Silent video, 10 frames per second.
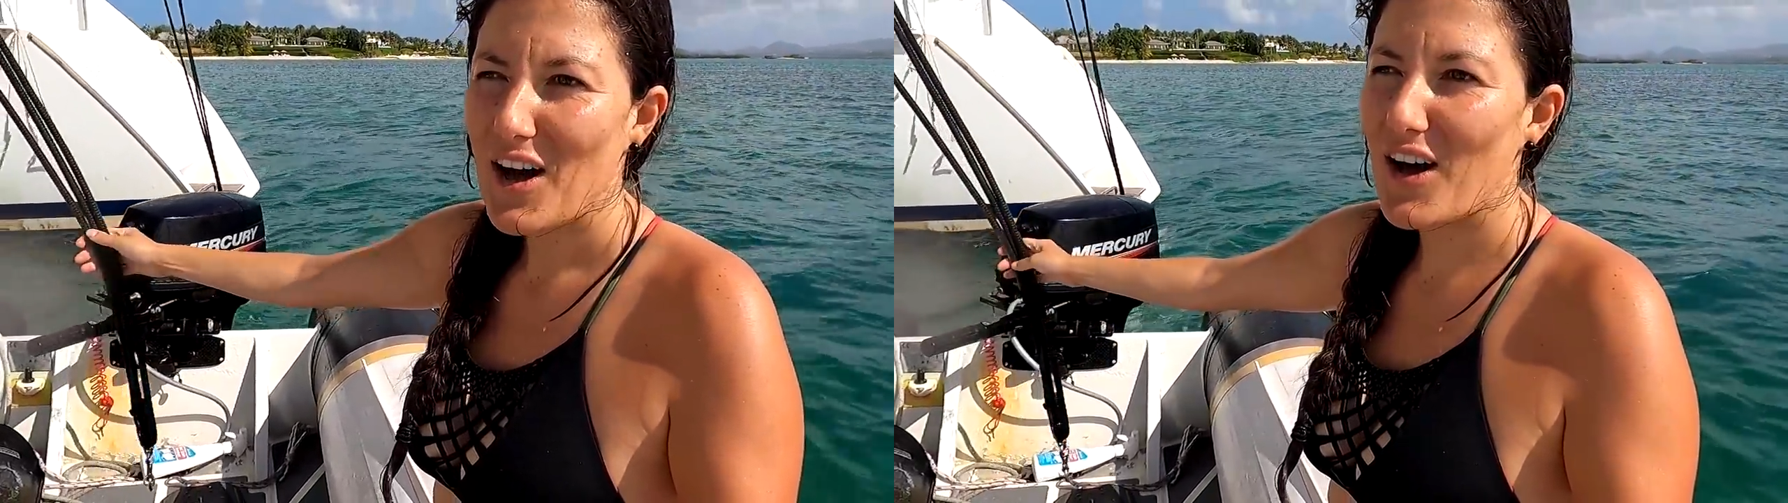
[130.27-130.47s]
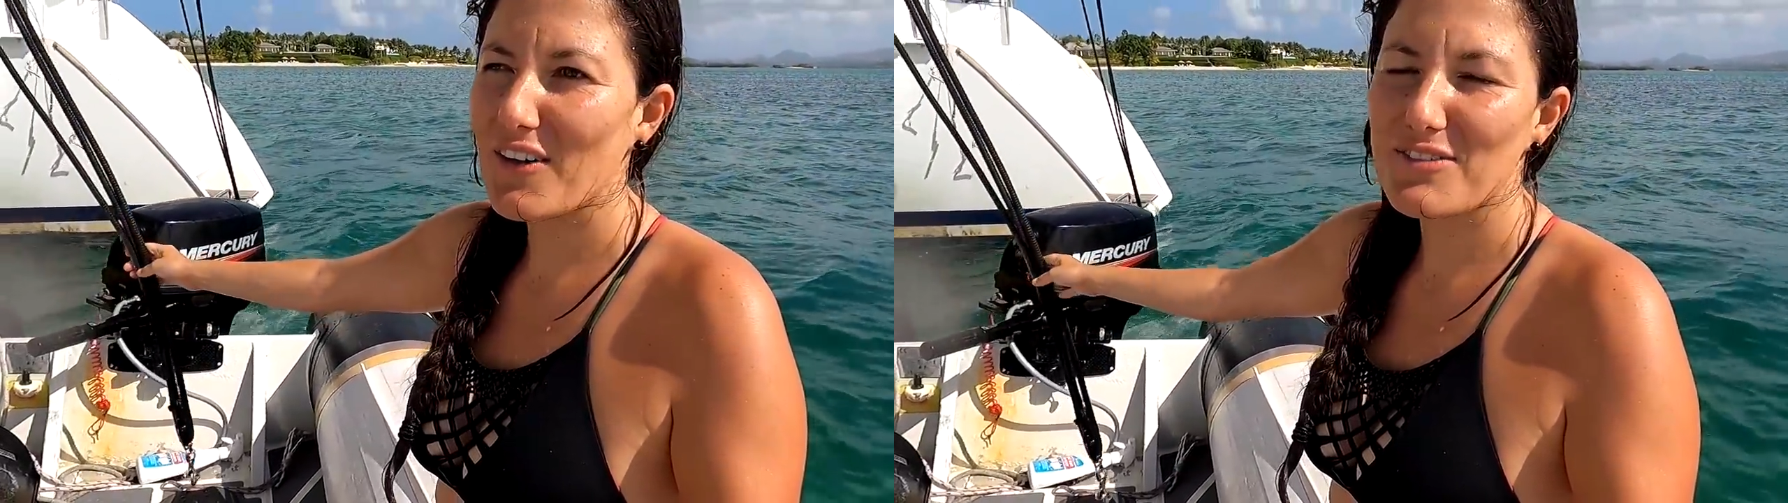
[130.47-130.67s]

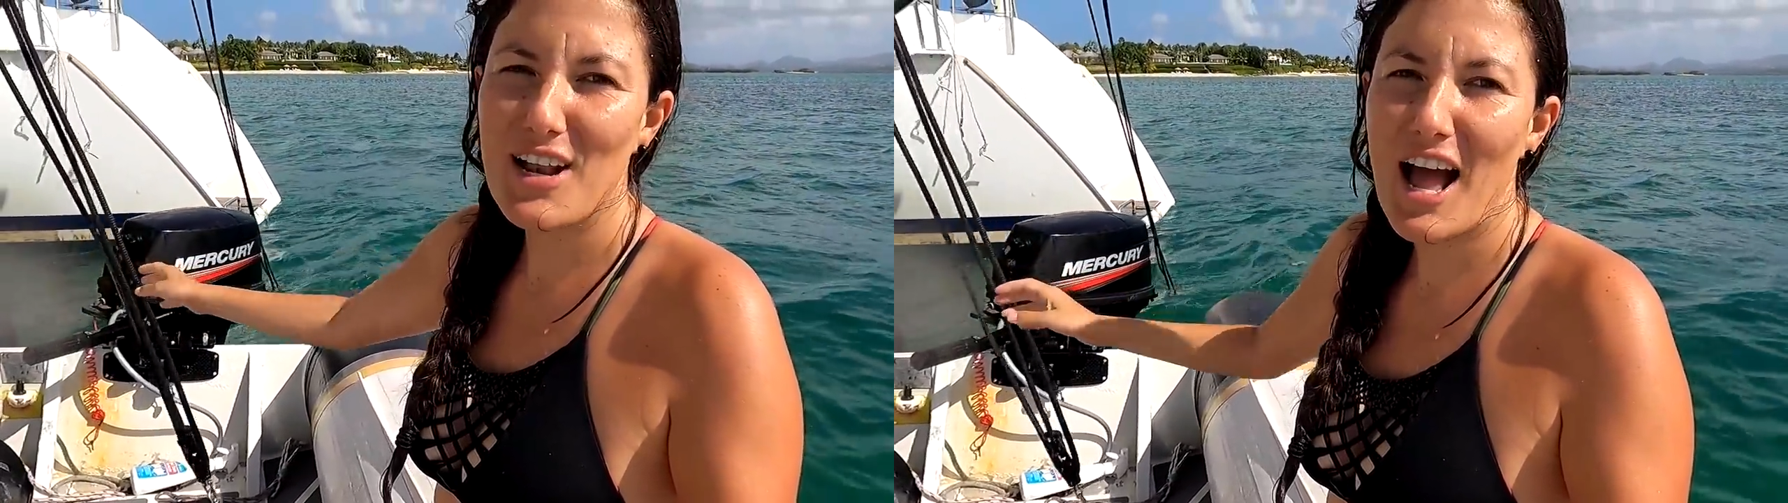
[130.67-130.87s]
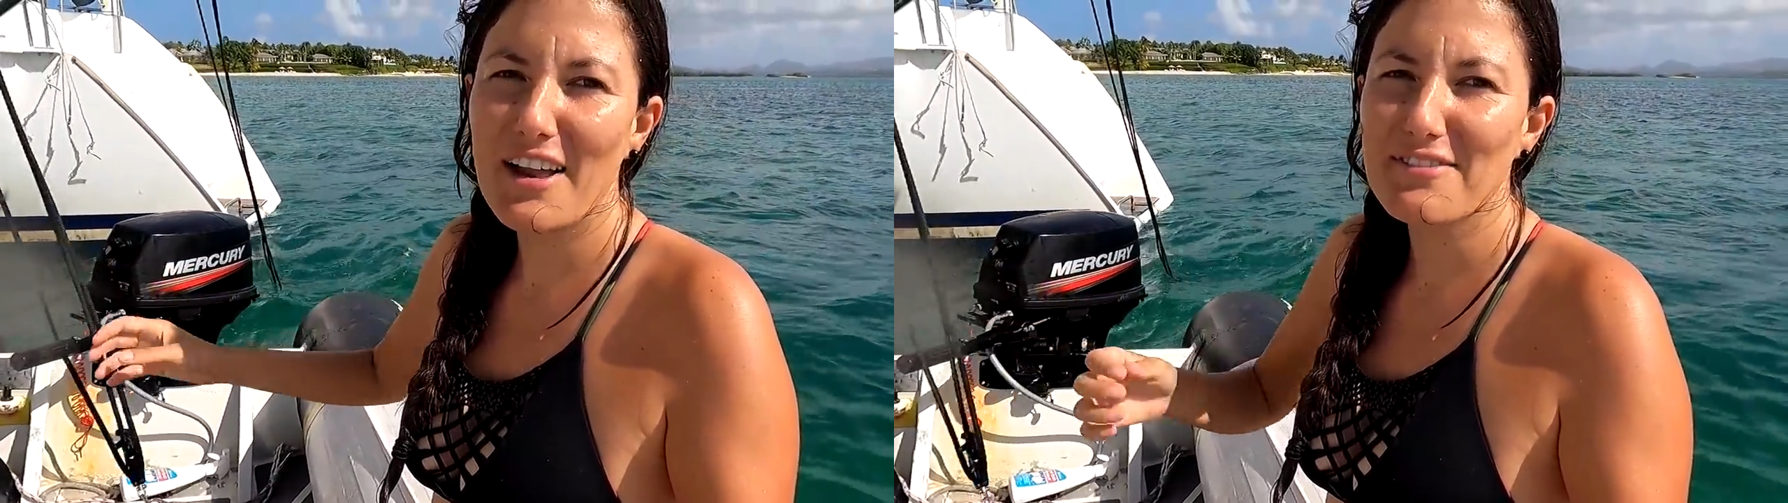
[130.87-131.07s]

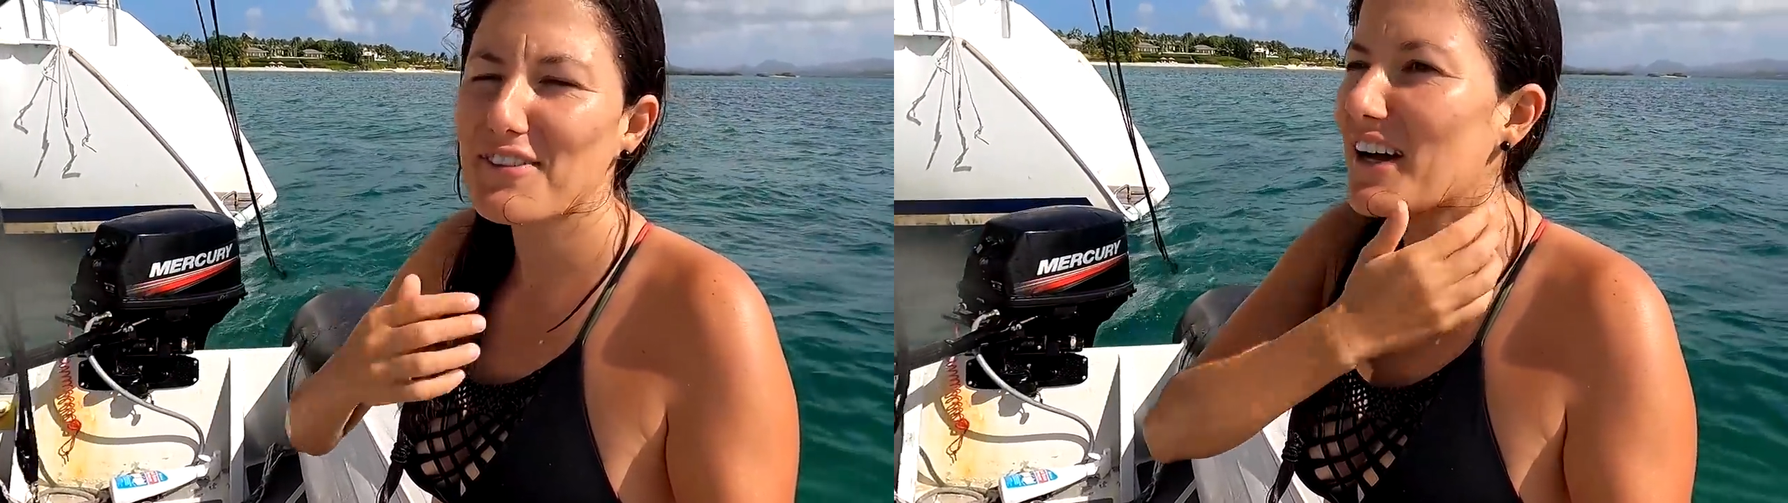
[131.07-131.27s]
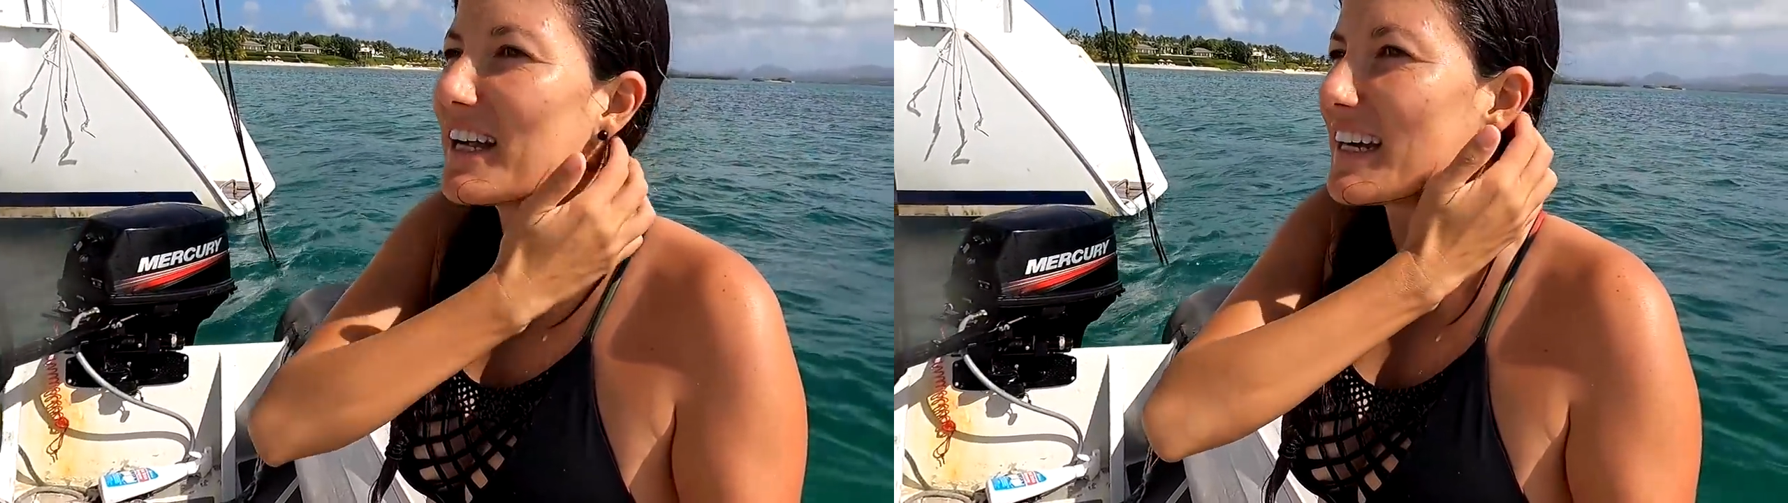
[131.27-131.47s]
of not fun